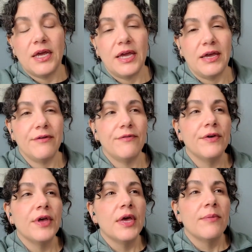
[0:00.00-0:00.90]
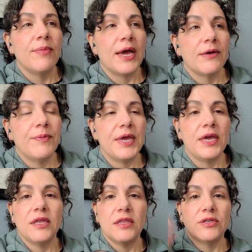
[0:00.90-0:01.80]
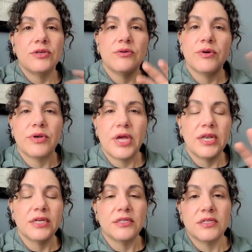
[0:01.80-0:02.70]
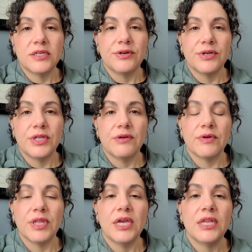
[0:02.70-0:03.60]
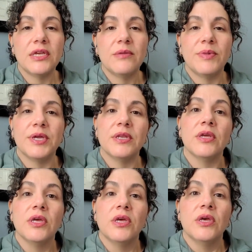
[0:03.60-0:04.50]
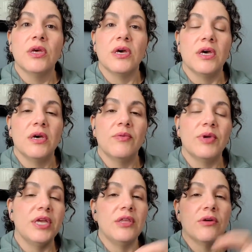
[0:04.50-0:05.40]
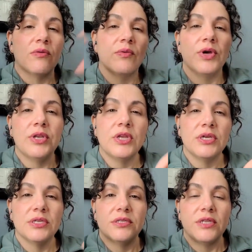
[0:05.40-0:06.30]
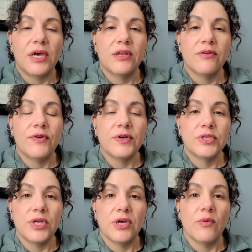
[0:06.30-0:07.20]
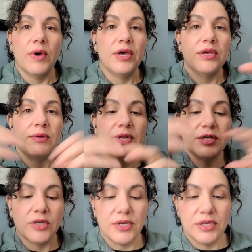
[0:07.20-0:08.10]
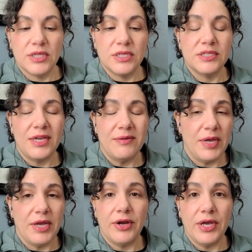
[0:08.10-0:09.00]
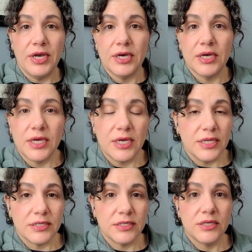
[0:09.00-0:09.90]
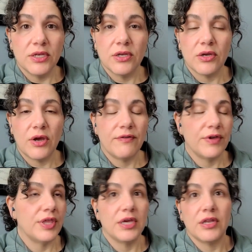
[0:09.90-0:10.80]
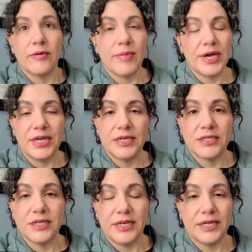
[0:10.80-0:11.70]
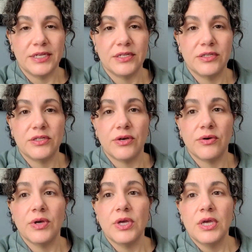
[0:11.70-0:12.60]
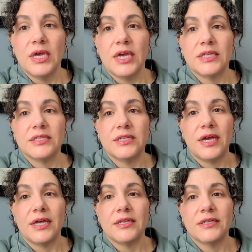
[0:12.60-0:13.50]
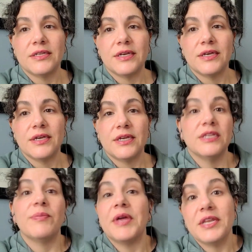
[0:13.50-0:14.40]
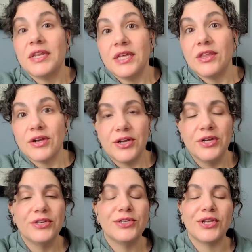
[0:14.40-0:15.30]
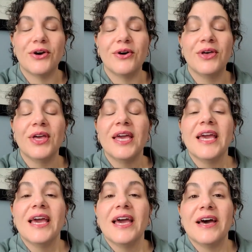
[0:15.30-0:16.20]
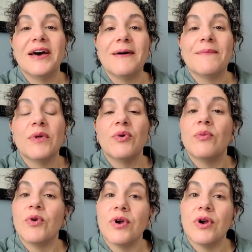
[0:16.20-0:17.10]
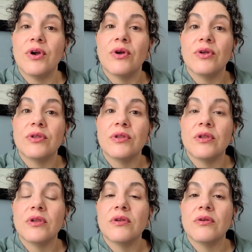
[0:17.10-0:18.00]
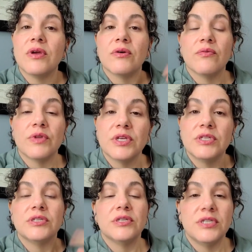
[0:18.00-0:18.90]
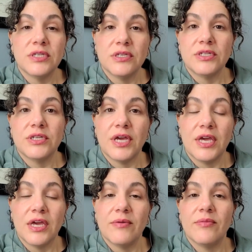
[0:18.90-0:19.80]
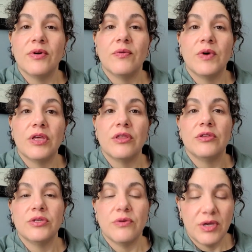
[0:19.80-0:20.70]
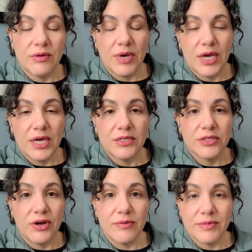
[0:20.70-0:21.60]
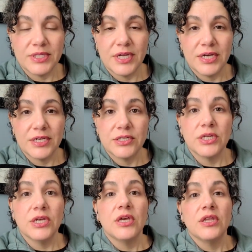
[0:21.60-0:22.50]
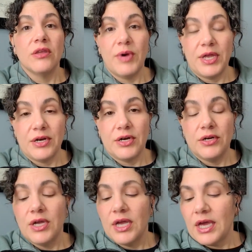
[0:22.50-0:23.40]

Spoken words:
I have back pain. The two are not necessarily related, but when either one is not functioning well, I mean, it's all in the same area and everything in our body is connected. So it's not independent either. So the more religious and diligent I am with doing my scar massage, the better.